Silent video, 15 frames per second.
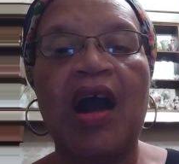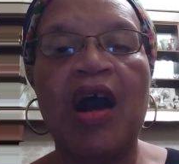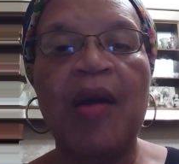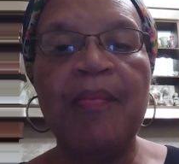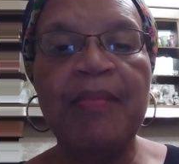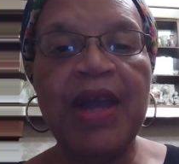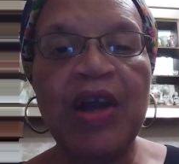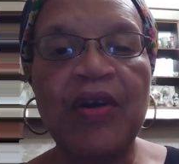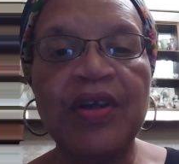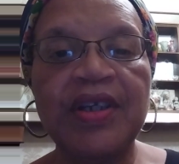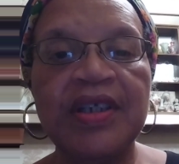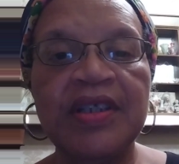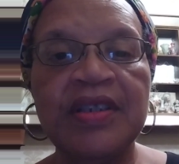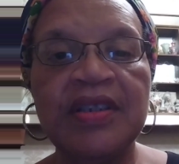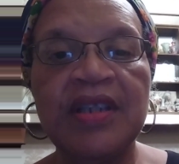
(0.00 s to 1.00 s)

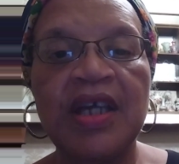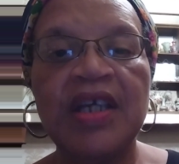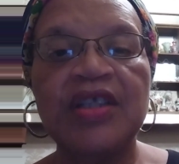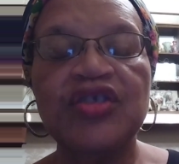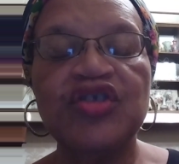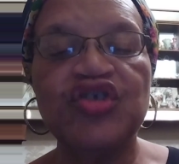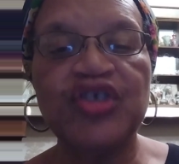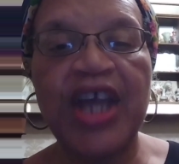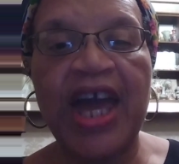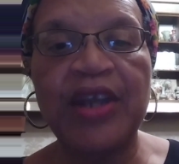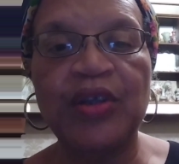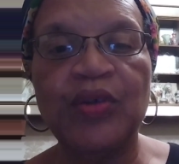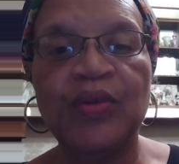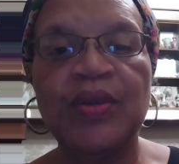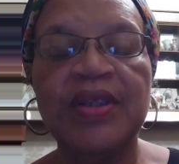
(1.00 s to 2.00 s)
American
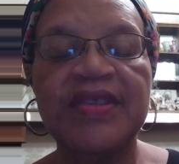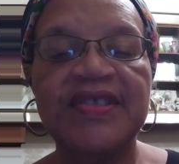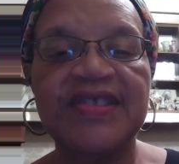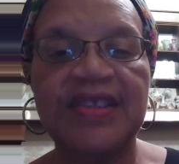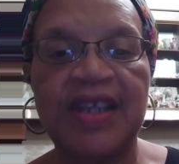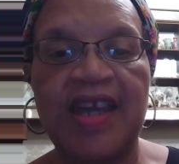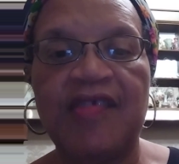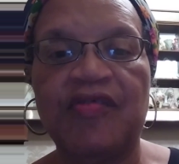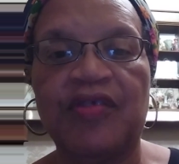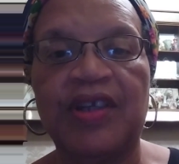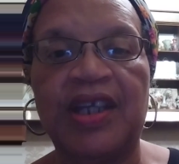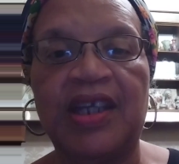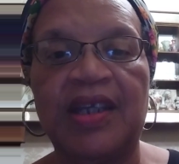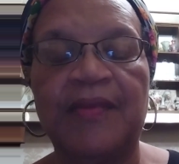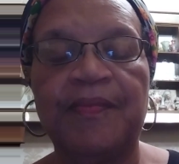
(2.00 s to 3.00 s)
chattel
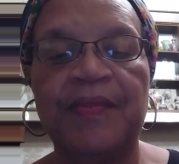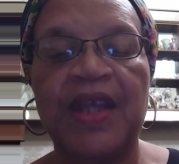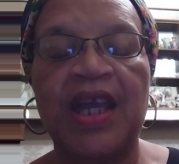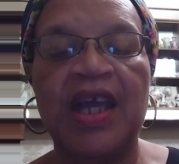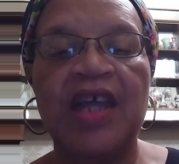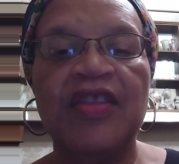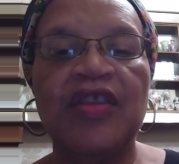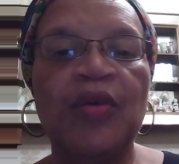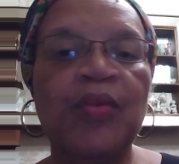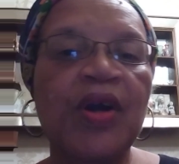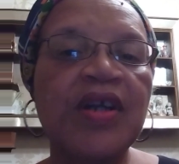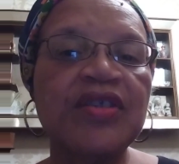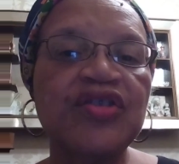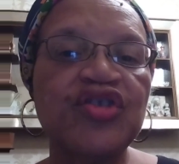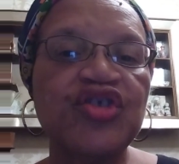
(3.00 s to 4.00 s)
slavery. The
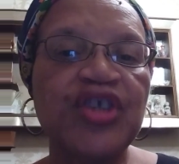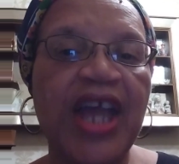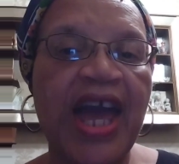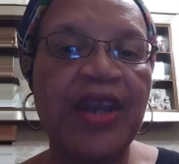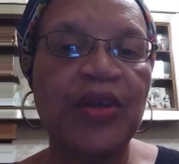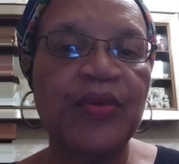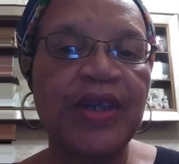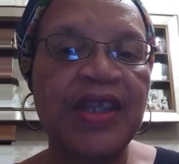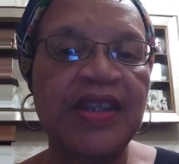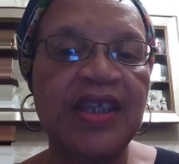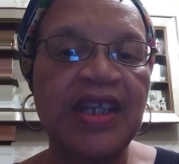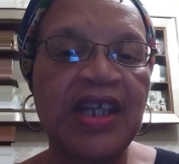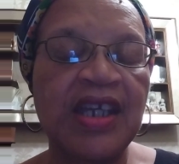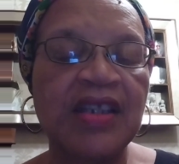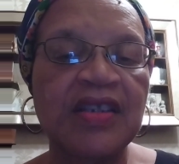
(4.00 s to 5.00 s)
word chattel in
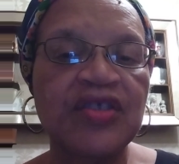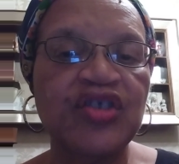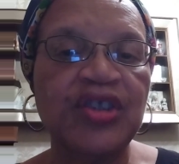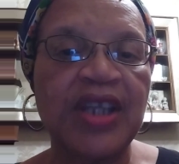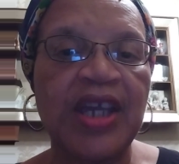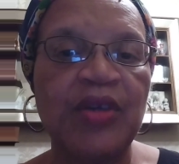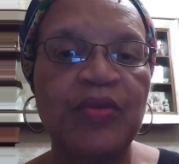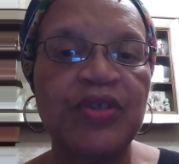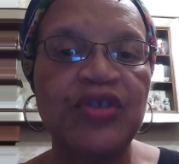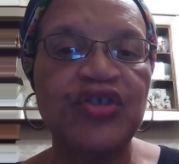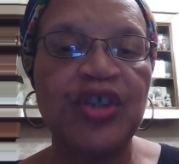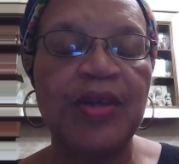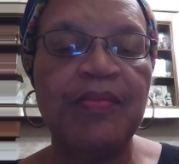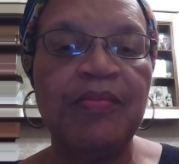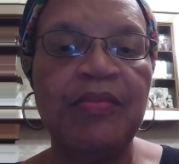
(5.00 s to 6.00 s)
the English
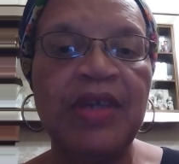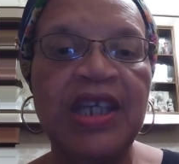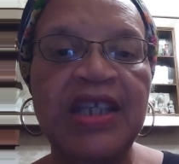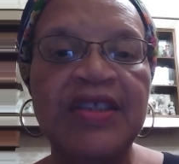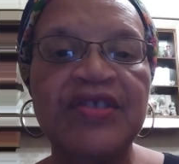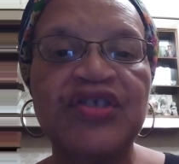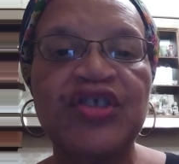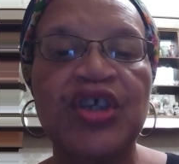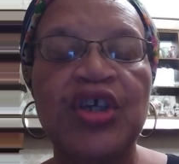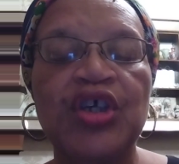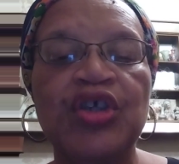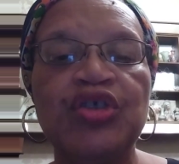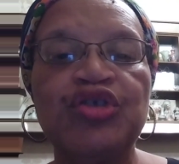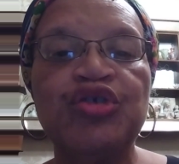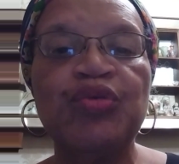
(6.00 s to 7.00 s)
language means
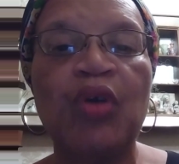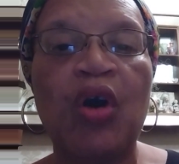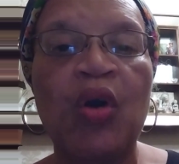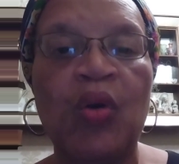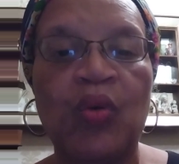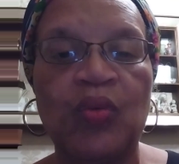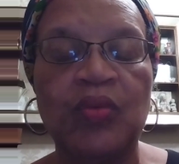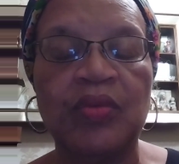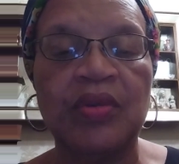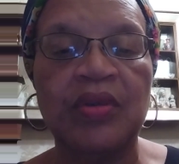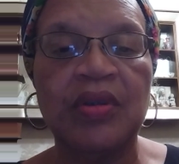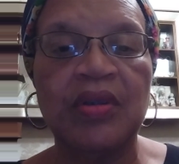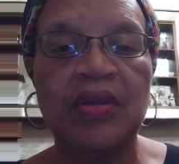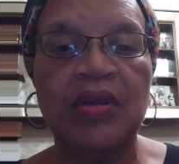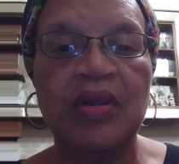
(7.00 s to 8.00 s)
to own,
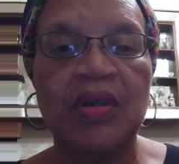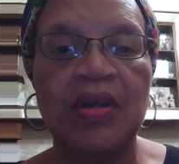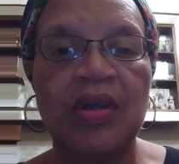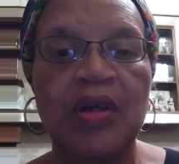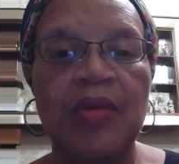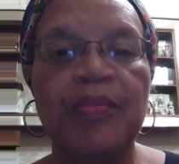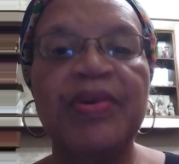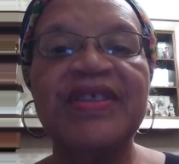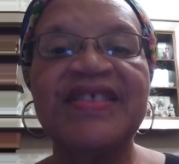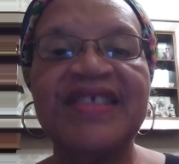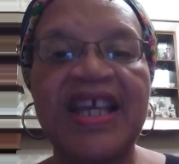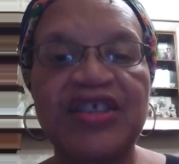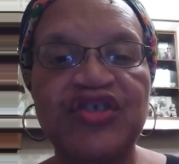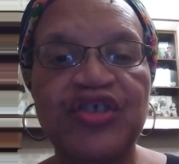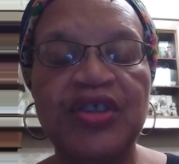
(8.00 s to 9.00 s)

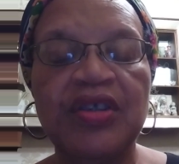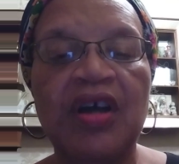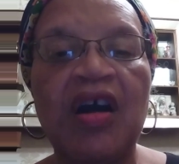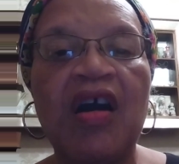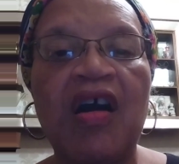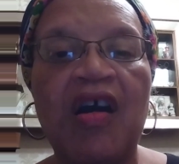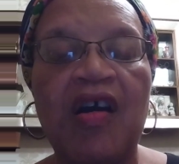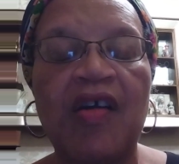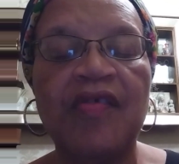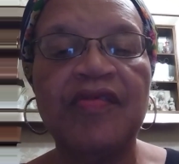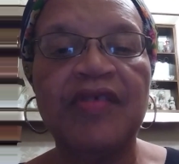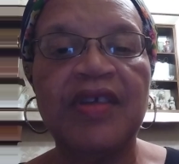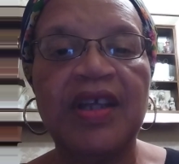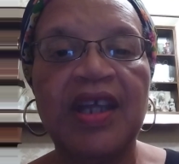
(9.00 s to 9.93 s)
possession of.